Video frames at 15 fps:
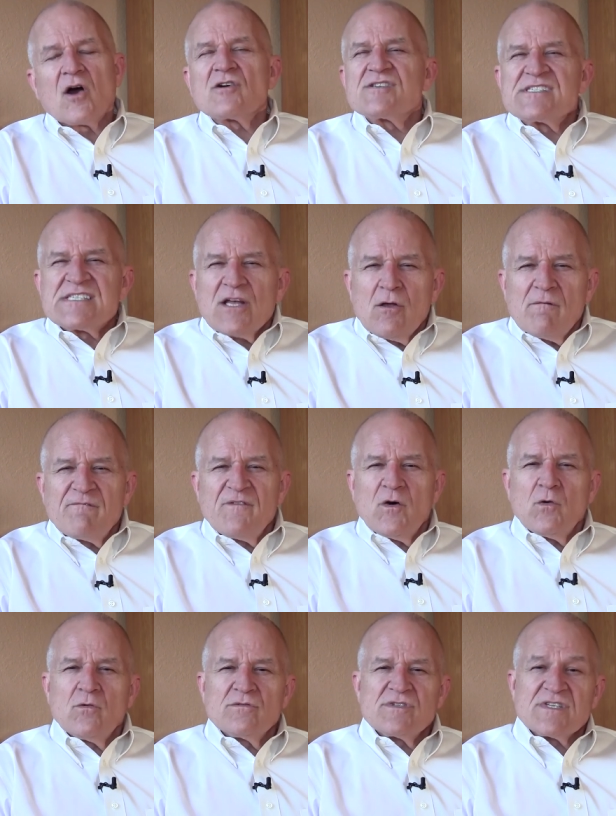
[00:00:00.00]
Are cell
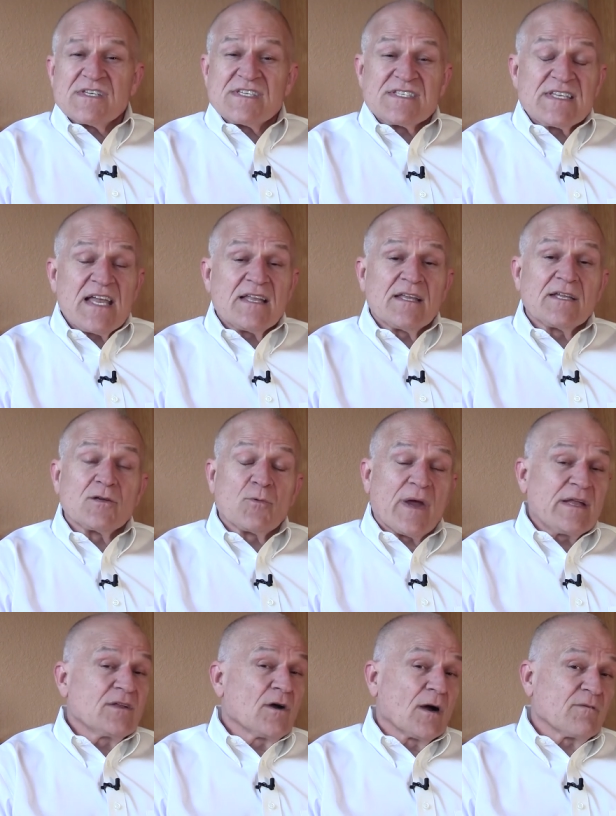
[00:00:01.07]
phones stealing
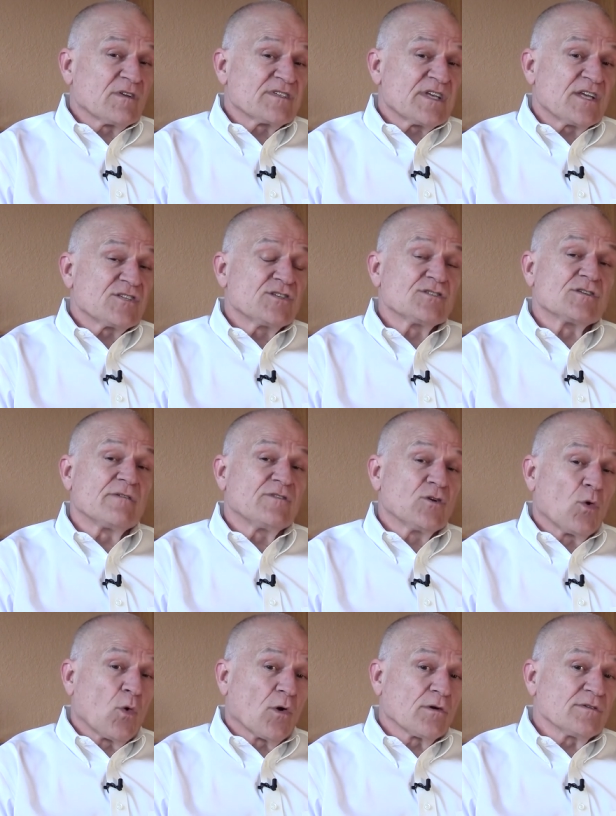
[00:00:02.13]
great conversations of
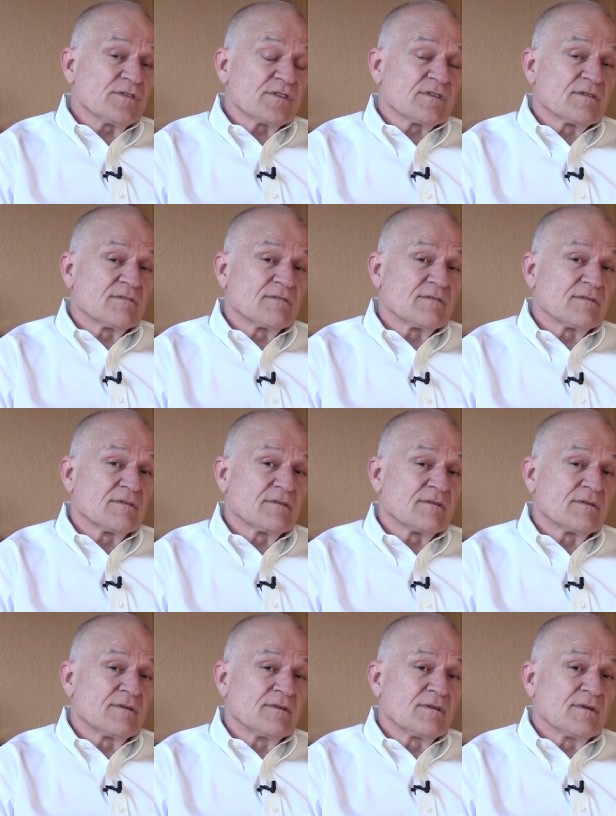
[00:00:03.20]
yours?
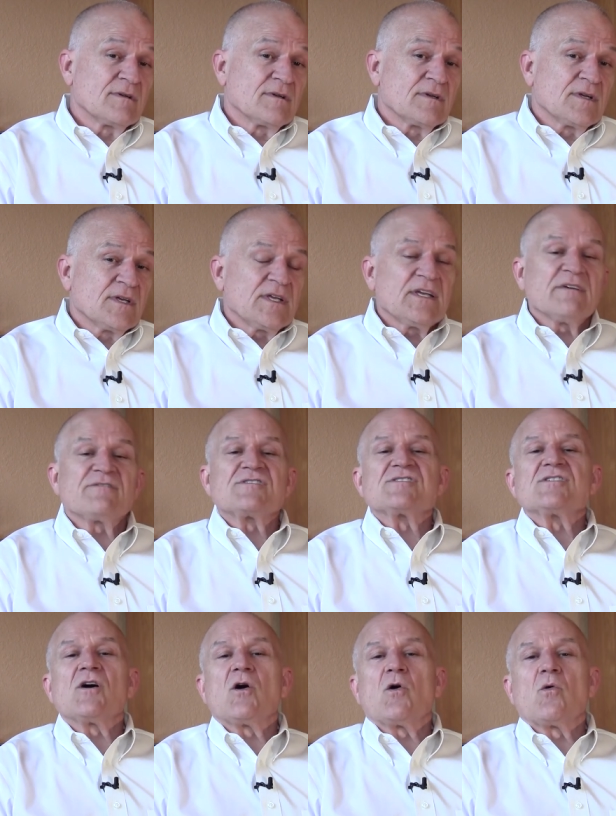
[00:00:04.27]
If
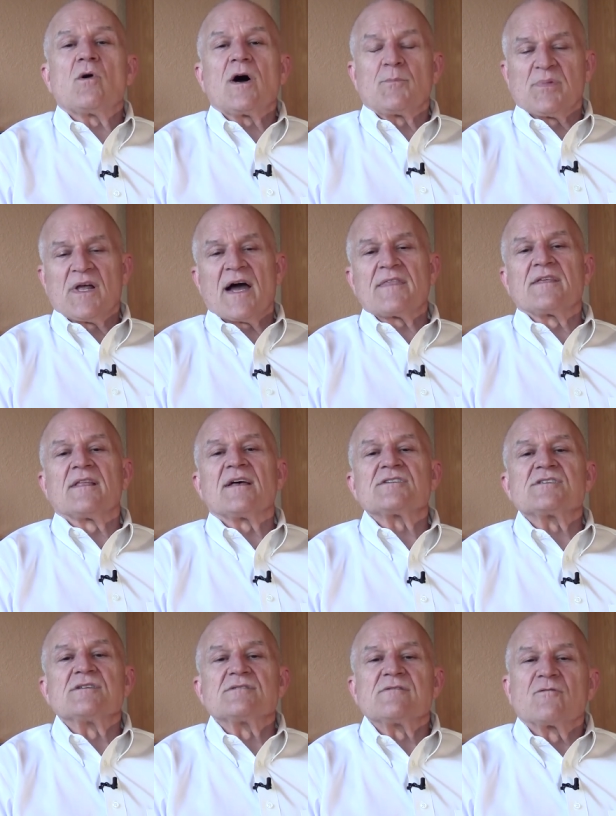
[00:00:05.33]
so, apply the
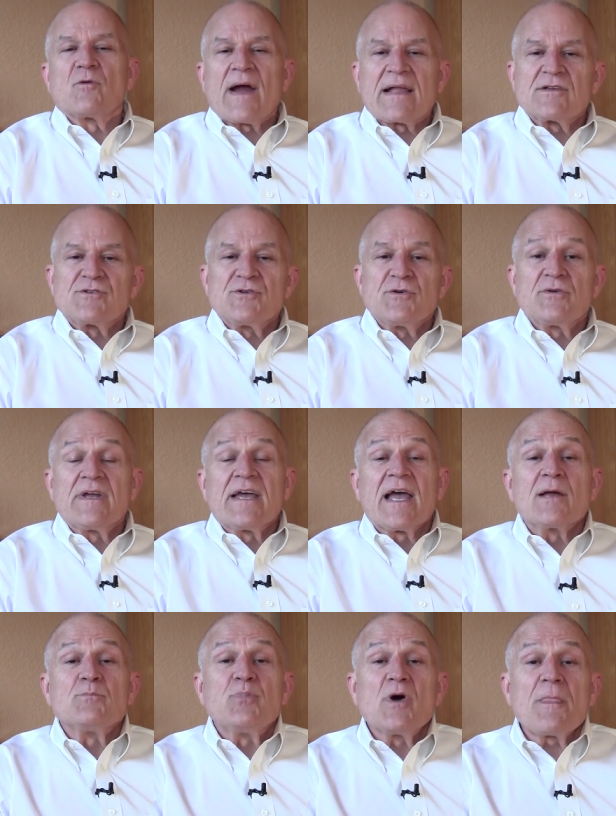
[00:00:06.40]
lessons of gratitude
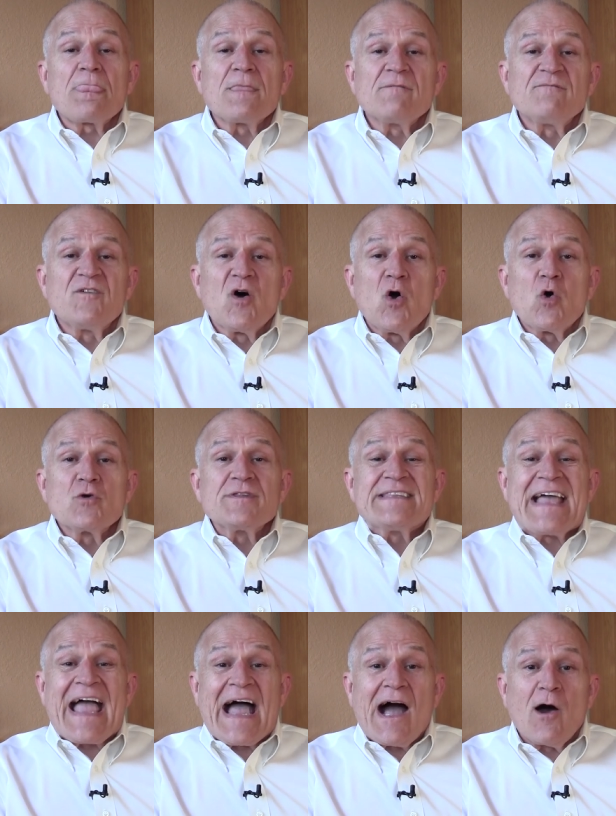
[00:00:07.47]
and put the phone
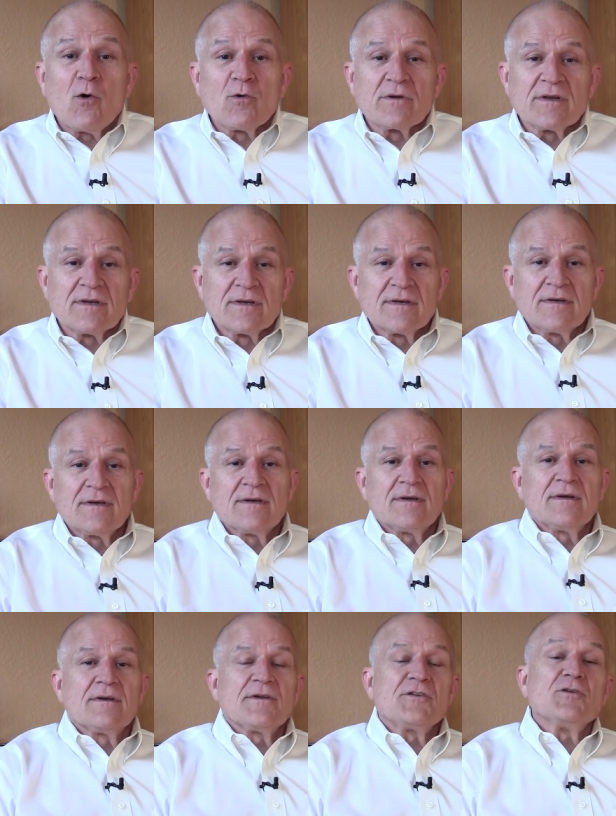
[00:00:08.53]
down.
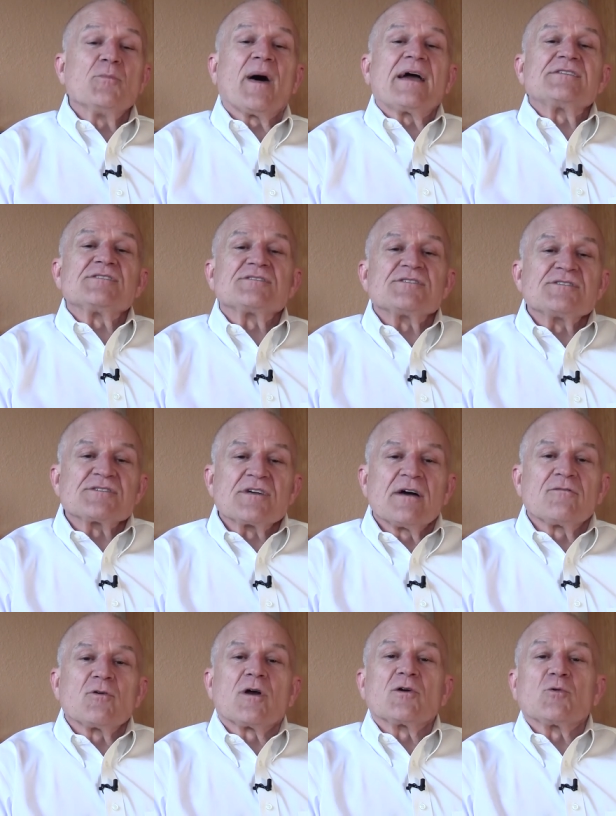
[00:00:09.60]
You might just
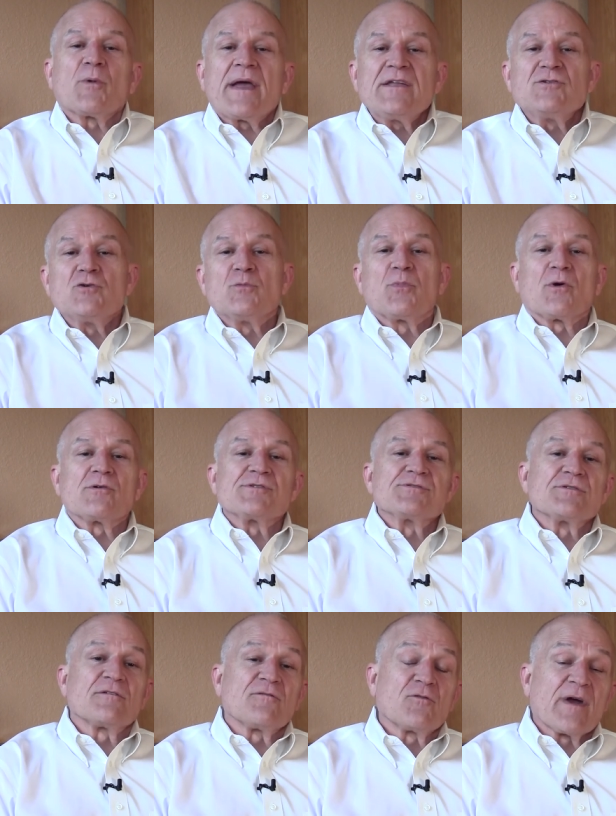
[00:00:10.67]
discover a great new
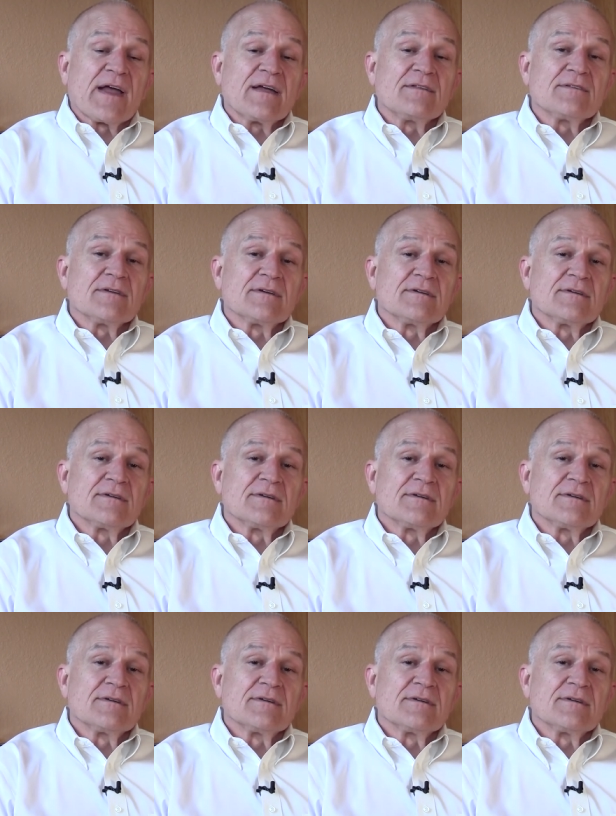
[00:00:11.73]
person or friend.